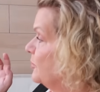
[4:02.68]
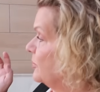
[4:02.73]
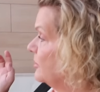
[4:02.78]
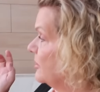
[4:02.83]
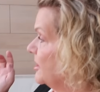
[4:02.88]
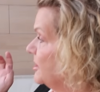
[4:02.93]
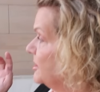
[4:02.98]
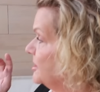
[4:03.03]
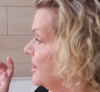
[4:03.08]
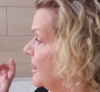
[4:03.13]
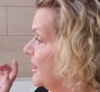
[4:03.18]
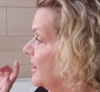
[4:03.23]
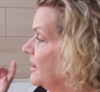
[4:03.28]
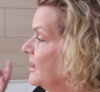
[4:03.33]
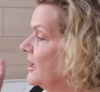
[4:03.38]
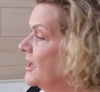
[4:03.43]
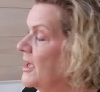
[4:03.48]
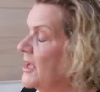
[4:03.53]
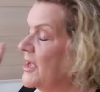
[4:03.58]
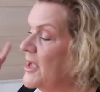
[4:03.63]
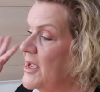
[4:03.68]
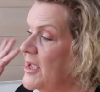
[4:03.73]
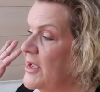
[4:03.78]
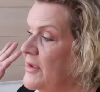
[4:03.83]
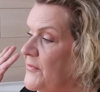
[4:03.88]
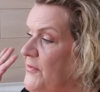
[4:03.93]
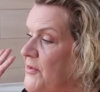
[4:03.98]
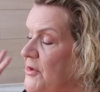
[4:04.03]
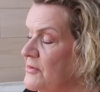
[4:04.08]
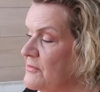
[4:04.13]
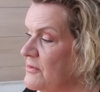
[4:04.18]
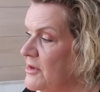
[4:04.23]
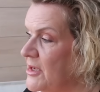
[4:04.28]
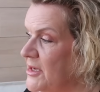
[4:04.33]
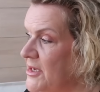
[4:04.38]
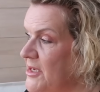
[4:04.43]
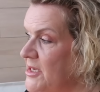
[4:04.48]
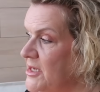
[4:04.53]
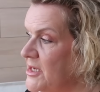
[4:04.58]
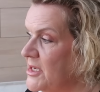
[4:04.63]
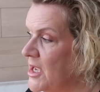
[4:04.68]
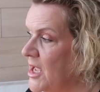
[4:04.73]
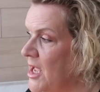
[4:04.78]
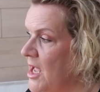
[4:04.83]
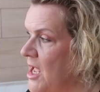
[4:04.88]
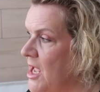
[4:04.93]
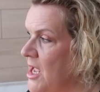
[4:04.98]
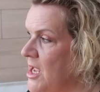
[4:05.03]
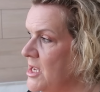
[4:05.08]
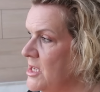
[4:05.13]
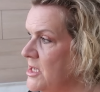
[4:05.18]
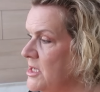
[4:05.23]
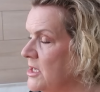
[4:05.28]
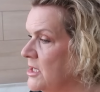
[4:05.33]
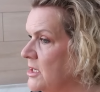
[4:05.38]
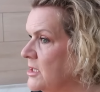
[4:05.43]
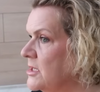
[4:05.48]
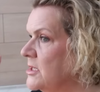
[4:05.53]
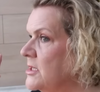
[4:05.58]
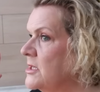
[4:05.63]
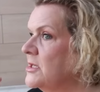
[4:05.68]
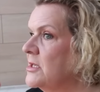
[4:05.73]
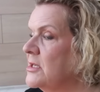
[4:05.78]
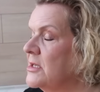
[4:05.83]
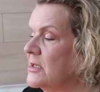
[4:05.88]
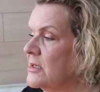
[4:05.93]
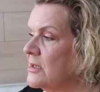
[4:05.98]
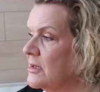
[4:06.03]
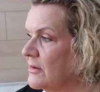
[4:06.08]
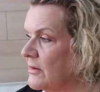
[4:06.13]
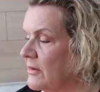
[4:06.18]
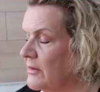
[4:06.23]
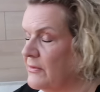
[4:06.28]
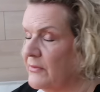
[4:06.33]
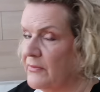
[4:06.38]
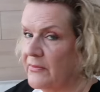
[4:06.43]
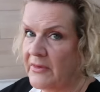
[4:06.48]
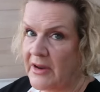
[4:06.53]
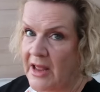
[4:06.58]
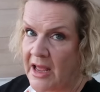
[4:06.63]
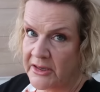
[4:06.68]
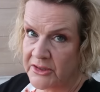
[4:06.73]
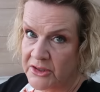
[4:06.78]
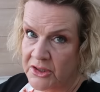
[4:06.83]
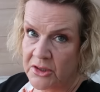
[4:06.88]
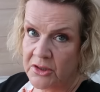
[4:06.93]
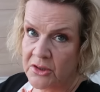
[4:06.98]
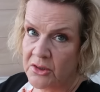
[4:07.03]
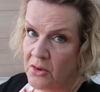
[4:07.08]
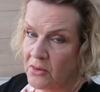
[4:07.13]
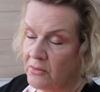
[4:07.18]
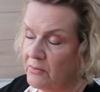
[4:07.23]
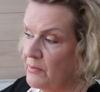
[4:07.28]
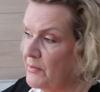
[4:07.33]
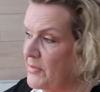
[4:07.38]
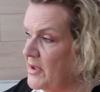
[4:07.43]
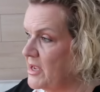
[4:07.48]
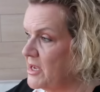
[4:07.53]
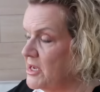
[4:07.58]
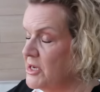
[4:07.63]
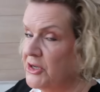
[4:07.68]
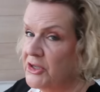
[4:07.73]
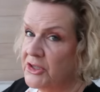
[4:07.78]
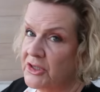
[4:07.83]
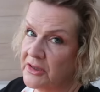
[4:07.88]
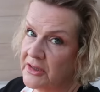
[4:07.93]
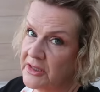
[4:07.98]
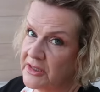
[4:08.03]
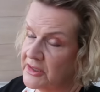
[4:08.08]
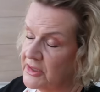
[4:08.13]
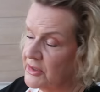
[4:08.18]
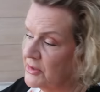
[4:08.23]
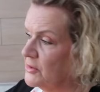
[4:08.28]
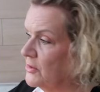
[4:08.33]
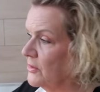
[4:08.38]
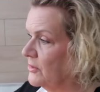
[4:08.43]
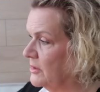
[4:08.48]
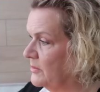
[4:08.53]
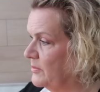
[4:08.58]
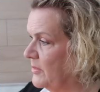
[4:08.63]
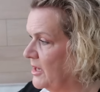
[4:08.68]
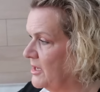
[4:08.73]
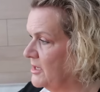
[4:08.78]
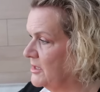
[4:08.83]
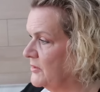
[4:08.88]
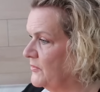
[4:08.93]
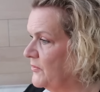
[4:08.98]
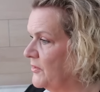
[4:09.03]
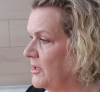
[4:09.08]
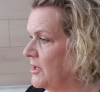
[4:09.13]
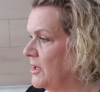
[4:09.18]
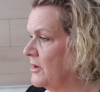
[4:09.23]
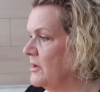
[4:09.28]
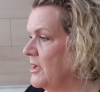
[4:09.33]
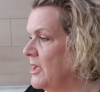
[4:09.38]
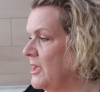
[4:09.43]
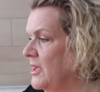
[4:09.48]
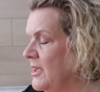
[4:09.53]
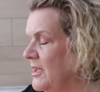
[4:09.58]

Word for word: pretty. If you like a flat, long beach, this is not the place for you.